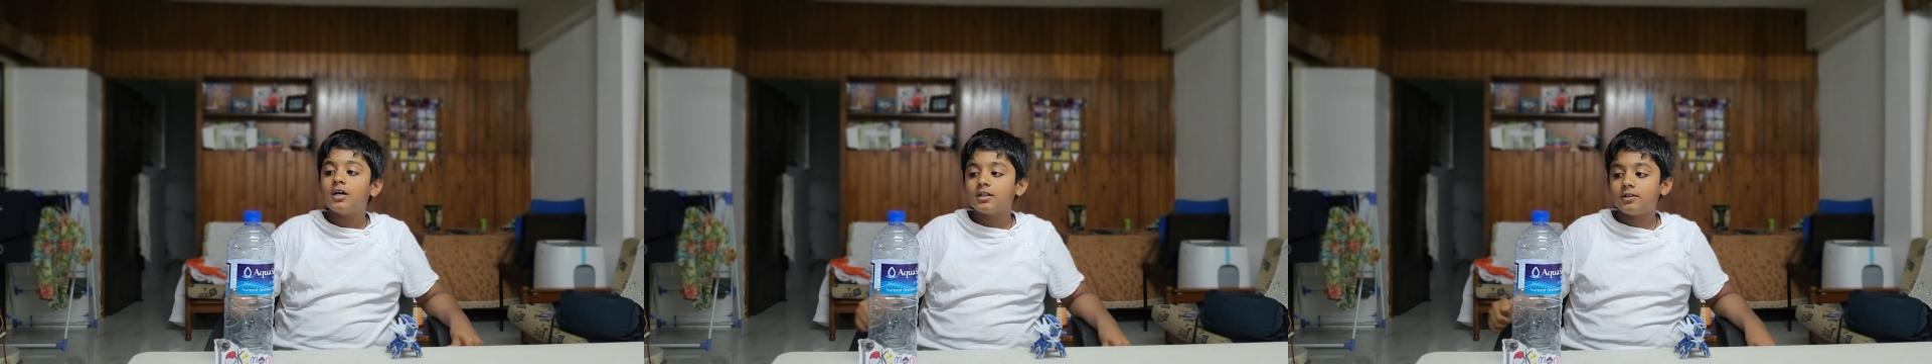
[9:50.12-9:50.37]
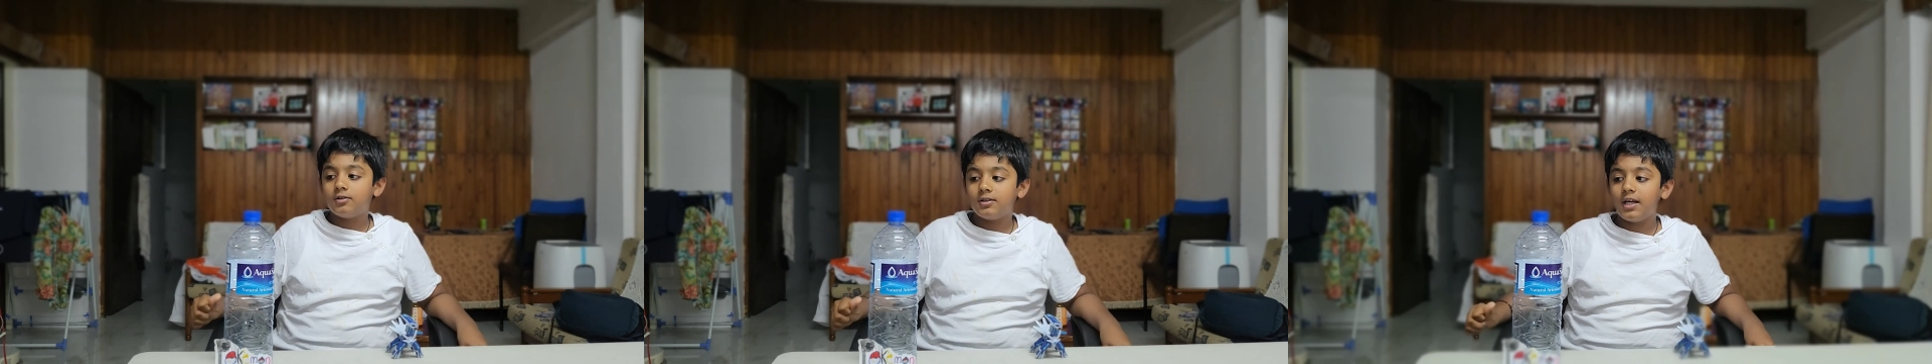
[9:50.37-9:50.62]

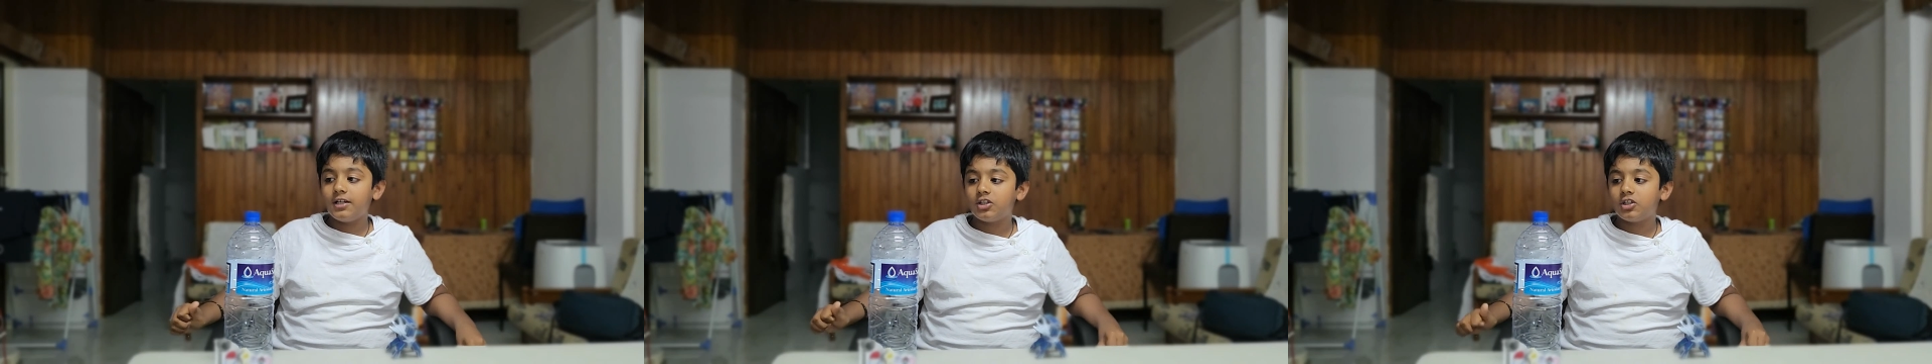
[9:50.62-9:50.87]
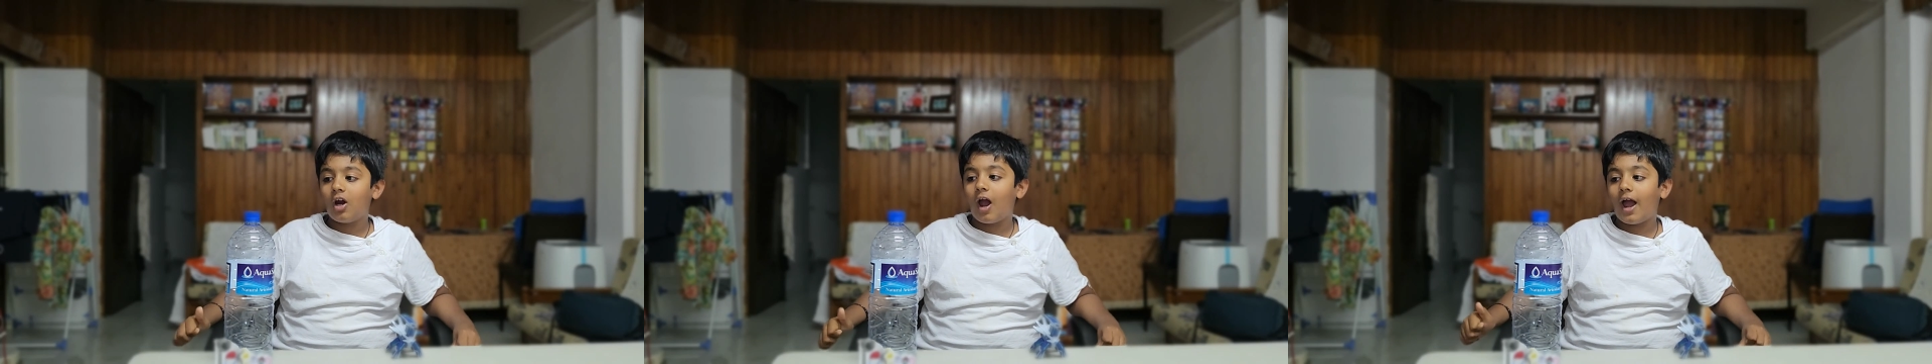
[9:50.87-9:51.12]

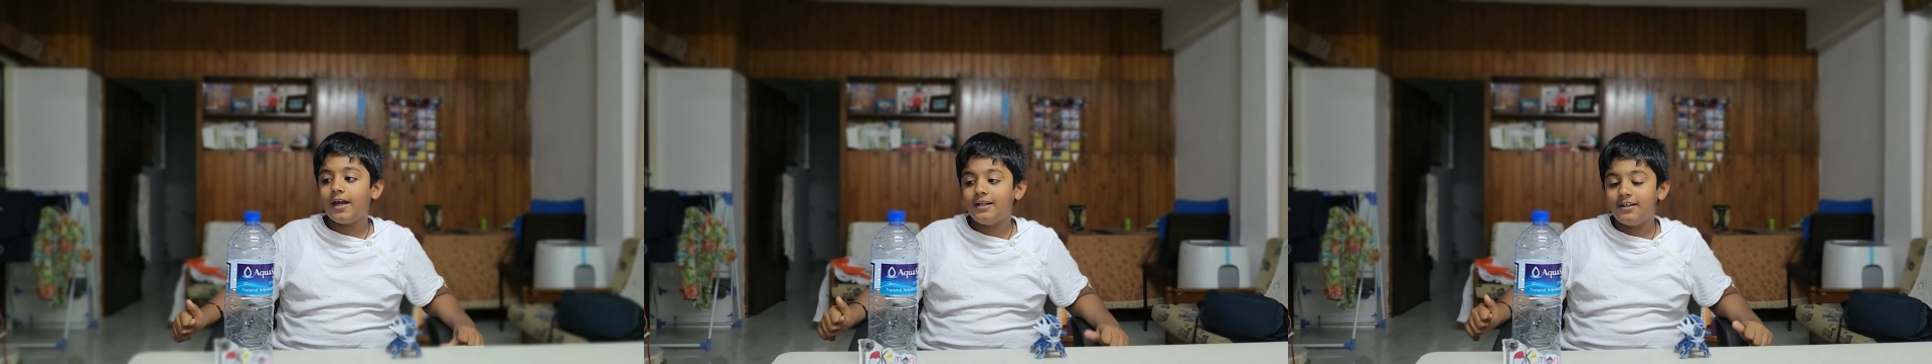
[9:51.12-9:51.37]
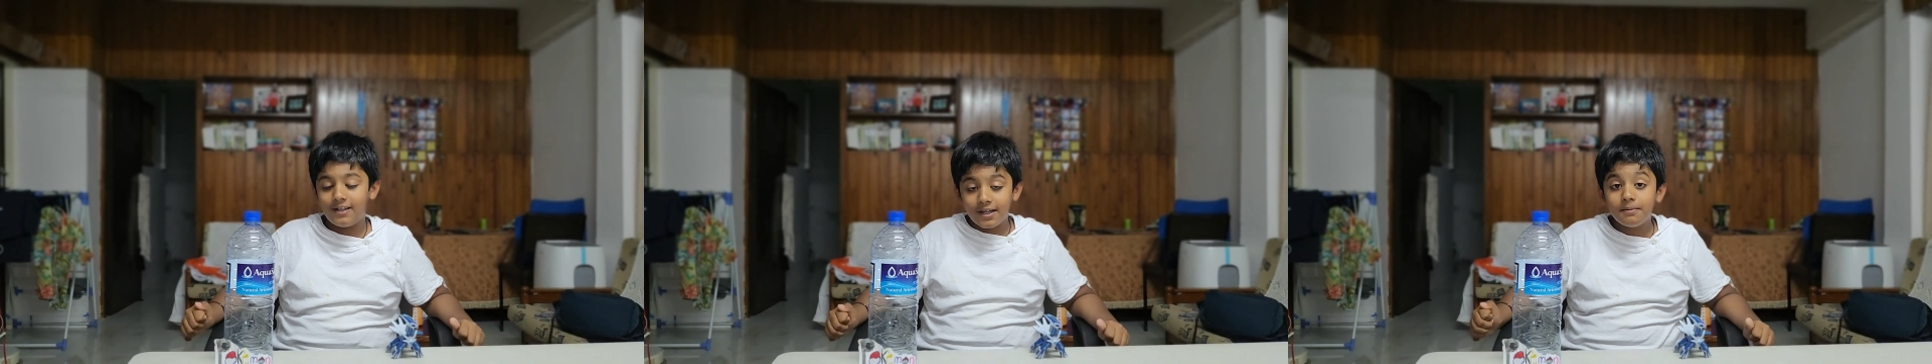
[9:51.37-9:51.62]
creator,
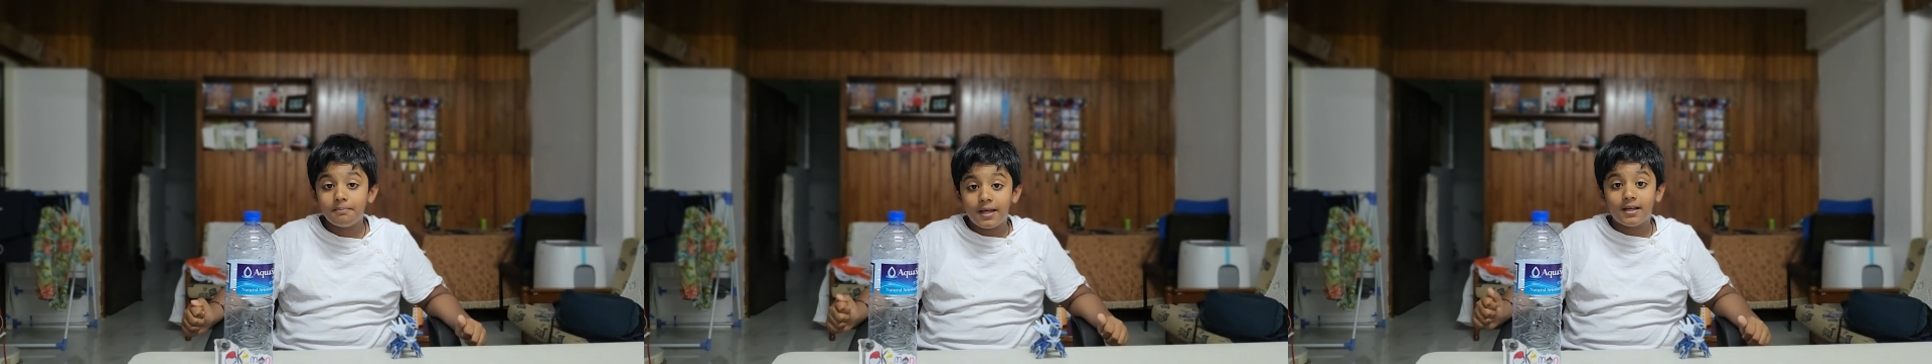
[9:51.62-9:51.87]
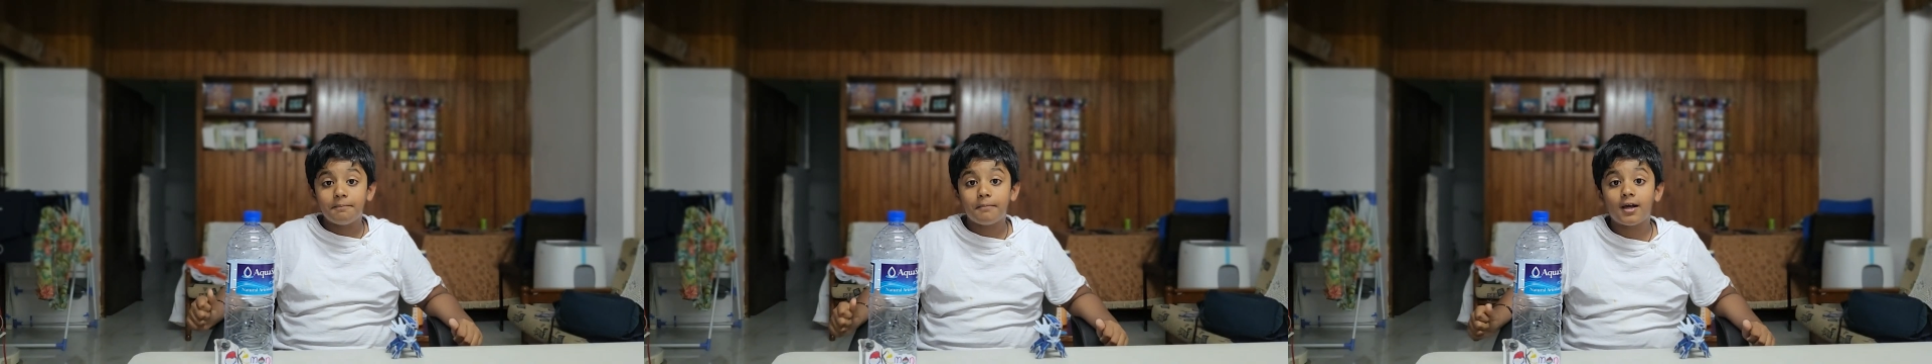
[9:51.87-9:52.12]
I did
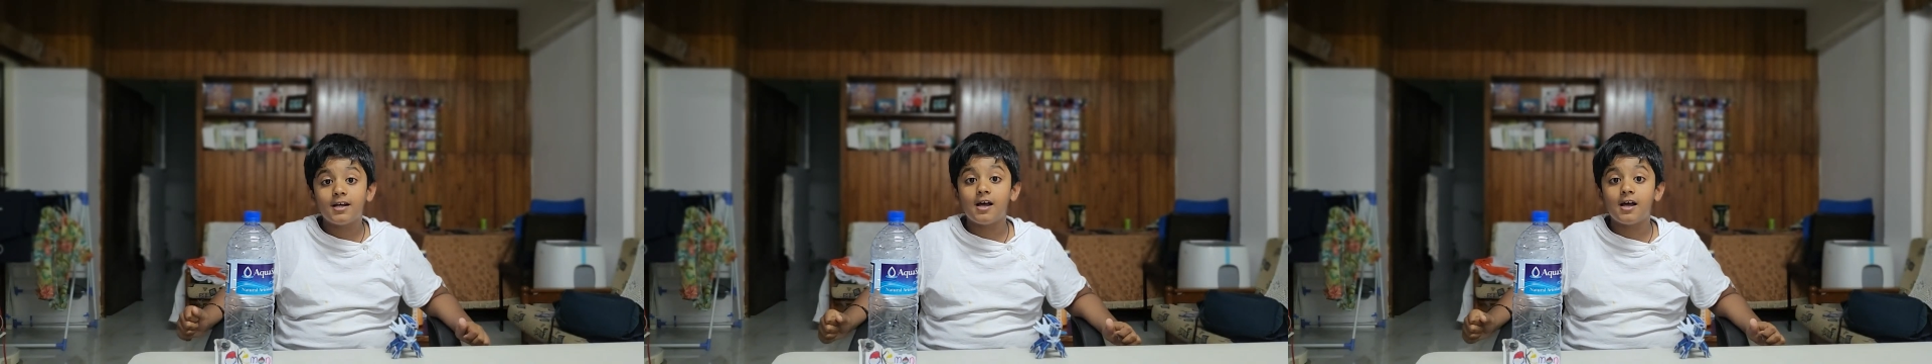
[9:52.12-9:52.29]
make a Mega